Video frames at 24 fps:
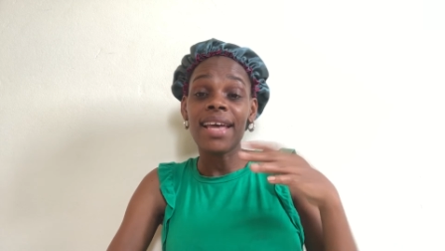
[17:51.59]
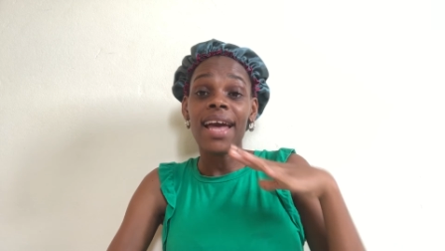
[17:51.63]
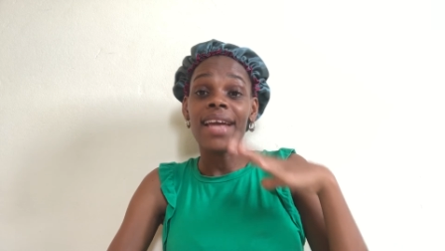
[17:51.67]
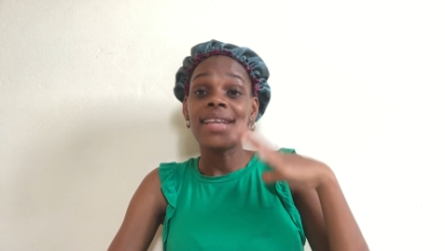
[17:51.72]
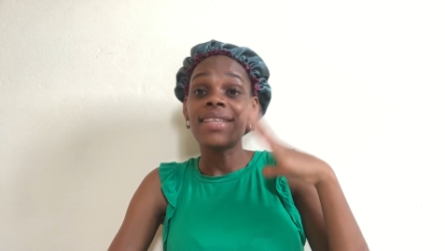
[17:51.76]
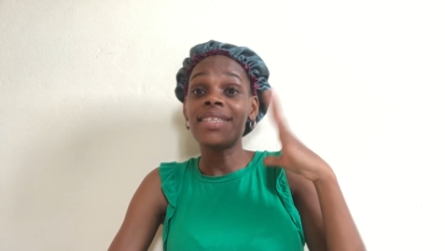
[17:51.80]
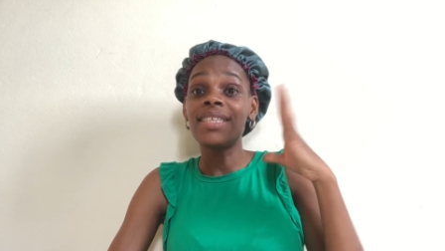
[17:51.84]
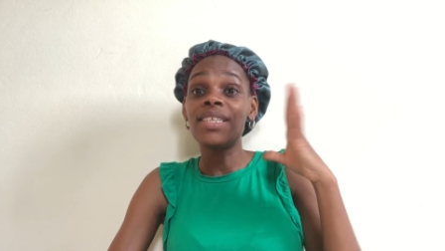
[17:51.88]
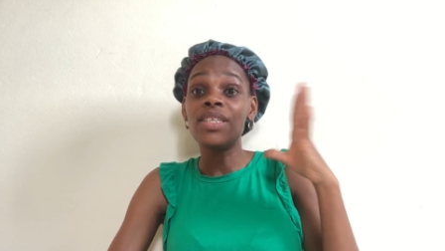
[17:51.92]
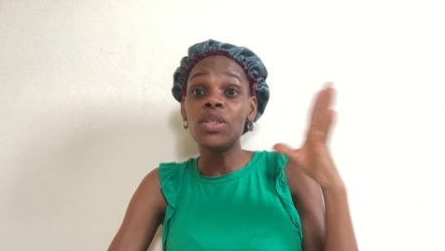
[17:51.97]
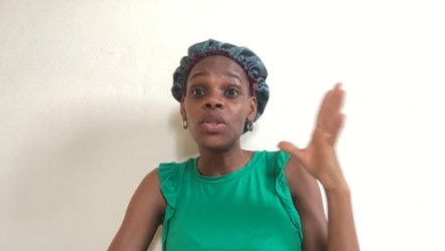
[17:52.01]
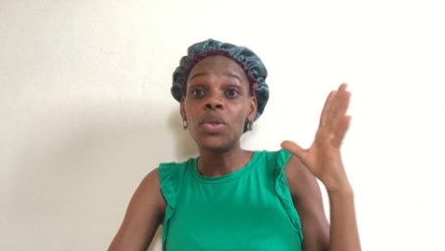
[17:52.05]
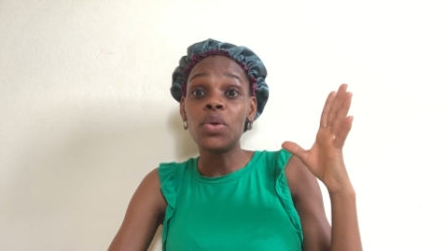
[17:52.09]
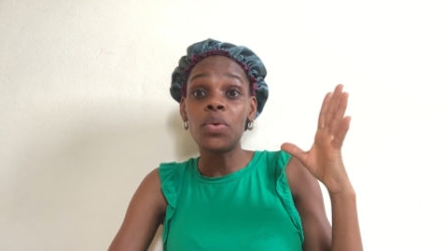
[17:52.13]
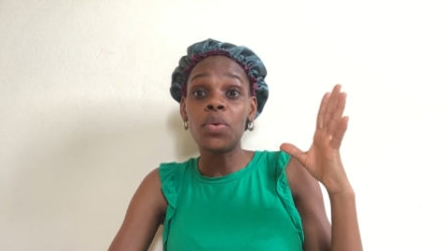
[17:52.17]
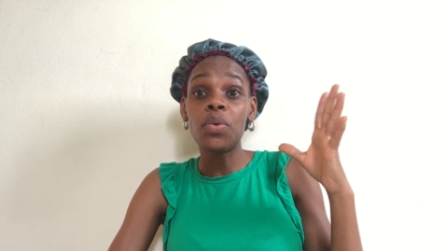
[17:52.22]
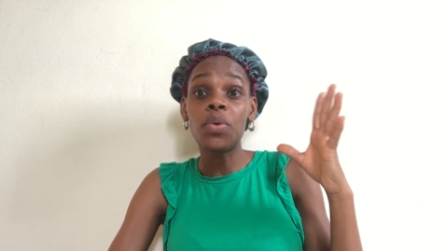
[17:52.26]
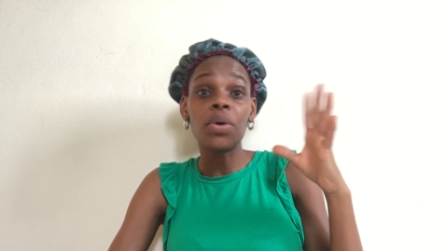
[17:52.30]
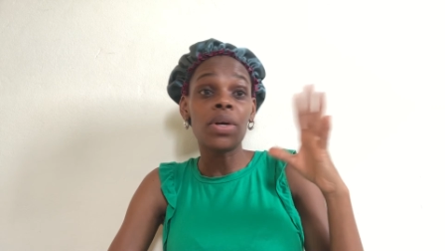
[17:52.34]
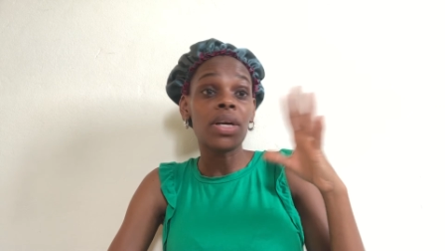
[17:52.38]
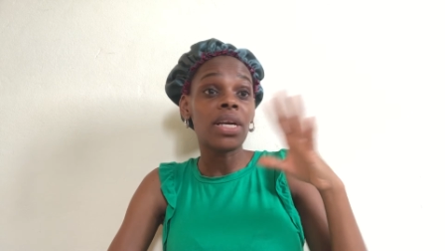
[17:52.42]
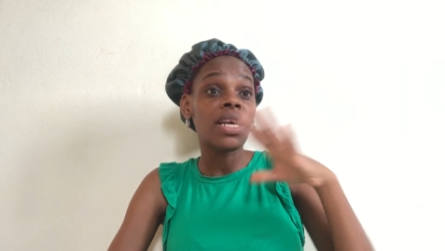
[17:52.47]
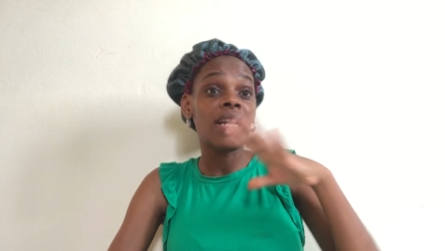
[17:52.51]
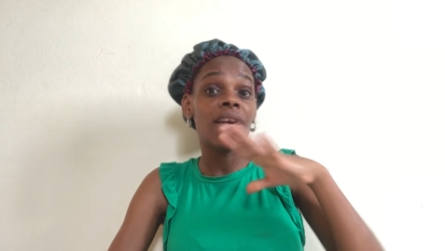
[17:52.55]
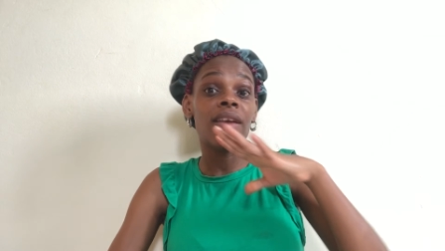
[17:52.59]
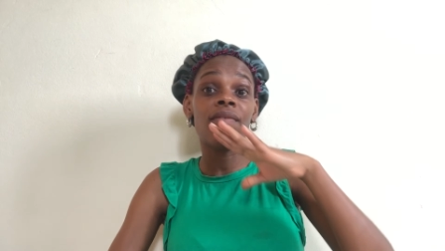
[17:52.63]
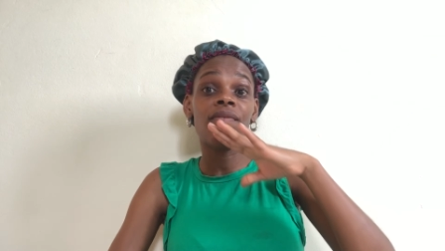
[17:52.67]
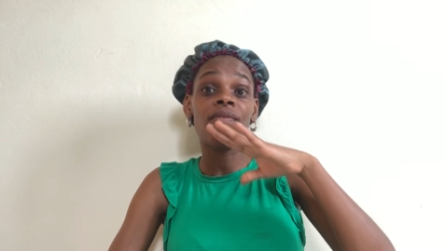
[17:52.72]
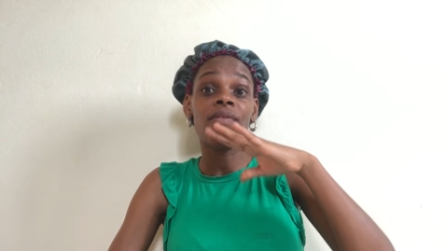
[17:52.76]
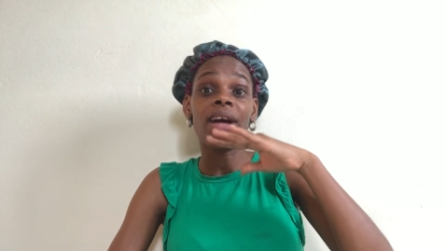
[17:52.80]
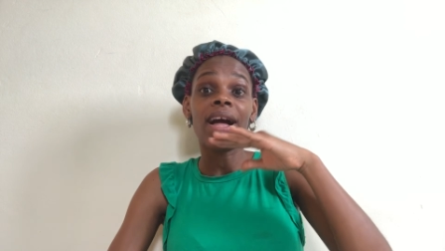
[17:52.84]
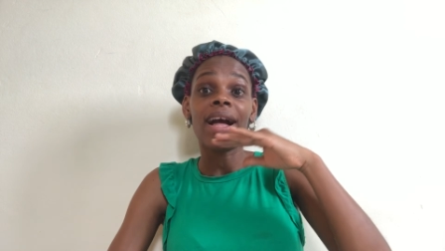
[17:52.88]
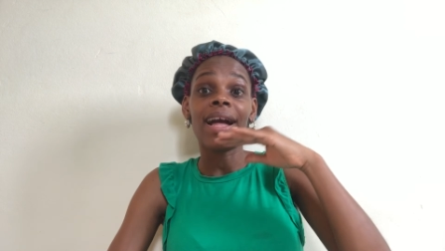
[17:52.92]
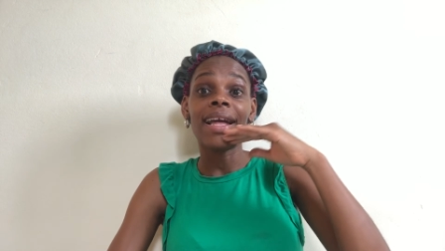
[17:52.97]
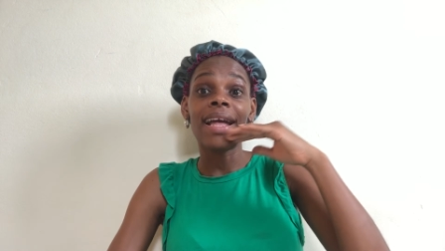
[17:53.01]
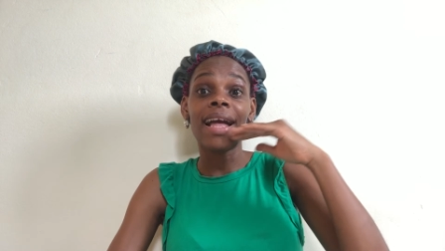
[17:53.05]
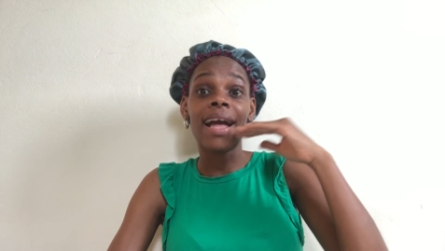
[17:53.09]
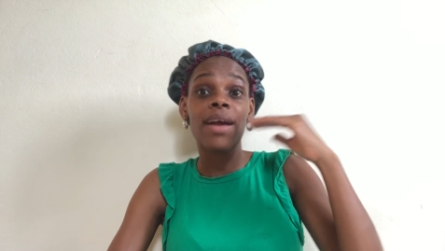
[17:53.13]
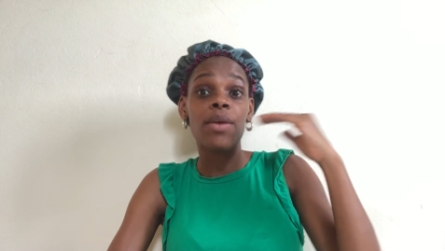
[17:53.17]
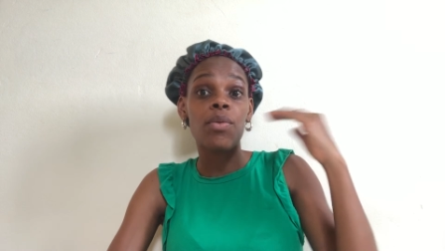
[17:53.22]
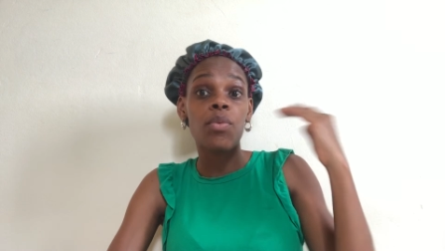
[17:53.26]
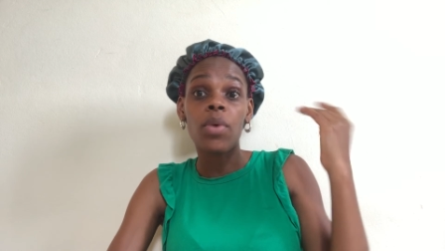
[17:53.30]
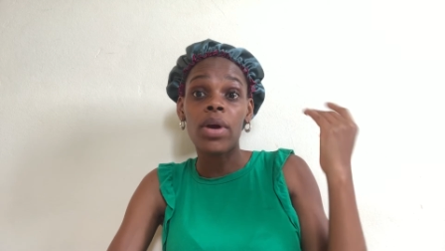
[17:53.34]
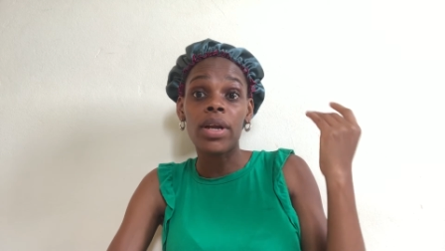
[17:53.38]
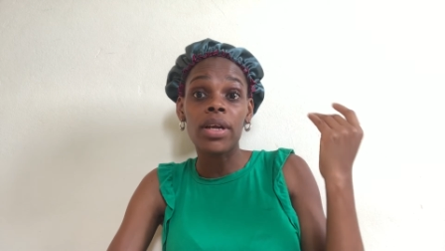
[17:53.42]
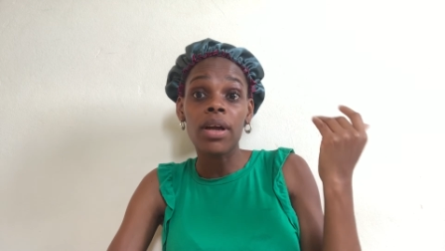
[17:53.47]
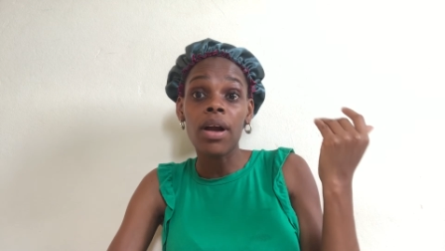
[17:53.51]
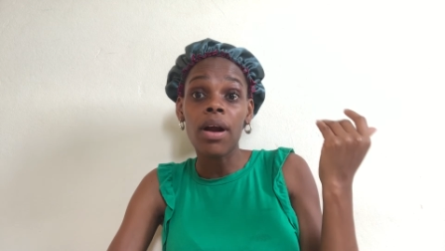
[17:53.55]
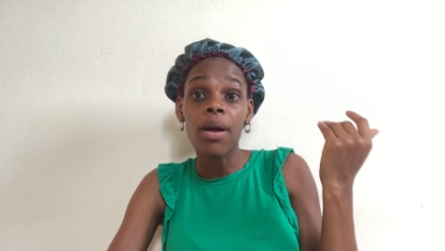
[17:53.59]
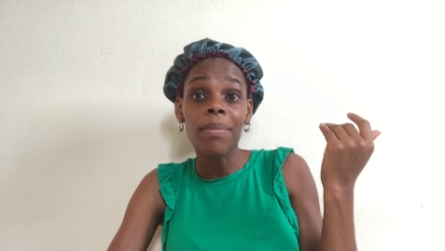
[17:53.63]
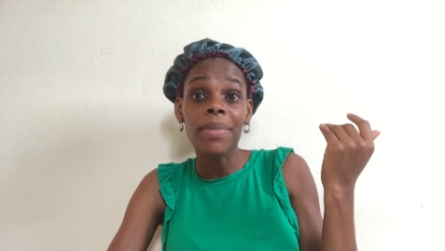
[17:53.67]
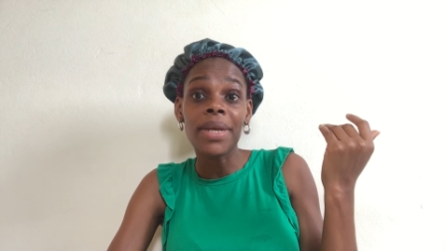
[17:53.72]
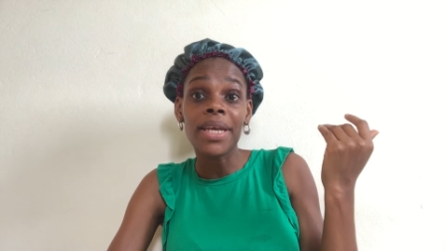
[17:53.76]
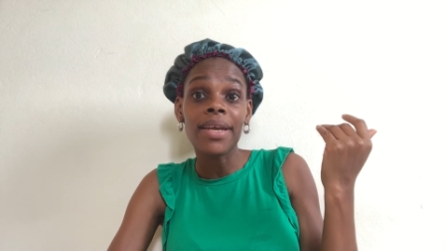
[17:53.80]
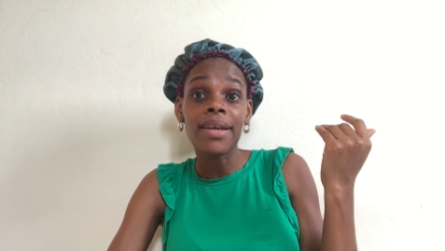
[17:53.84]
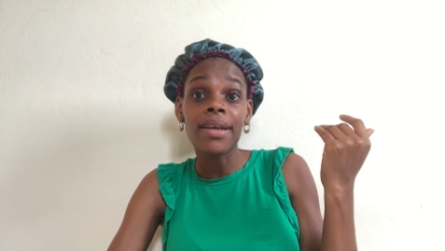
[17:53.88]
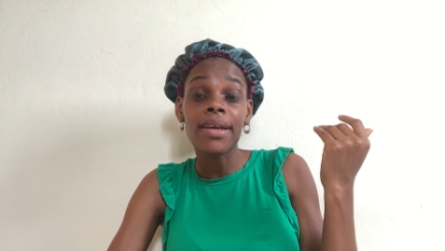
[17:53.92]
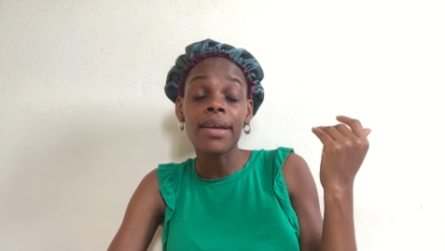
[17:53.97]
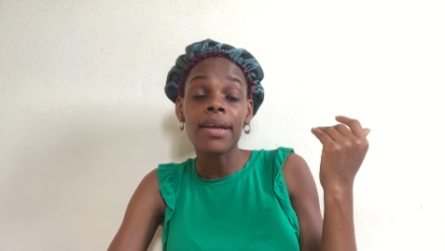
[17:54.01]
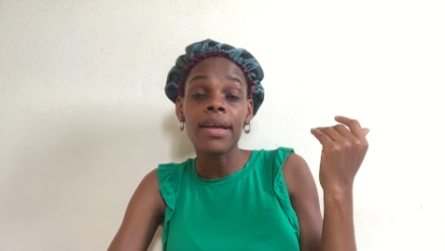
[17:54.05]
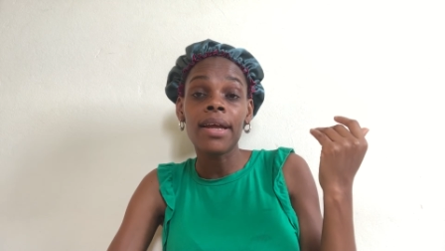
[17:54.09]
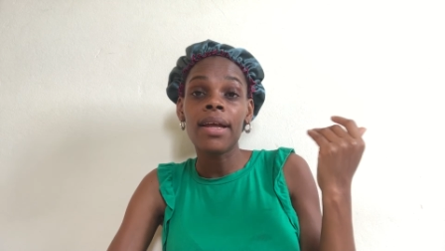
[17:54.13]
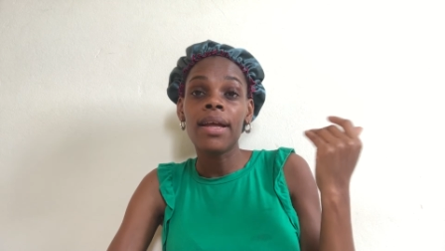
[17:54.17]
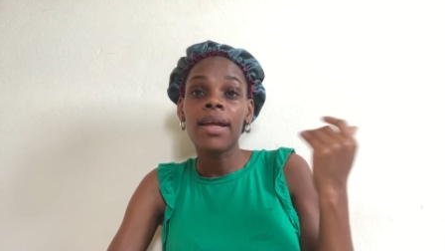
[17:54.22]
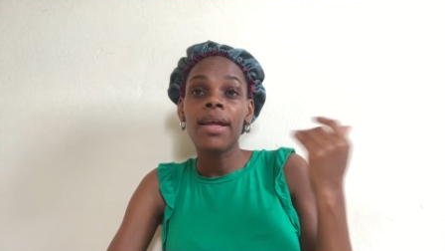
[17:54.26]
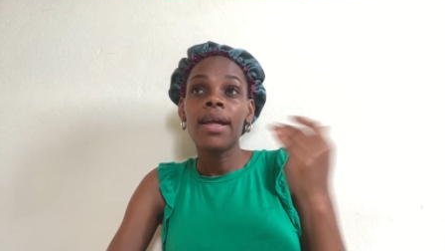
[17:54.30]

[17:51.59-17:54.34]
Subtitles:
I didn't know if I had one coming.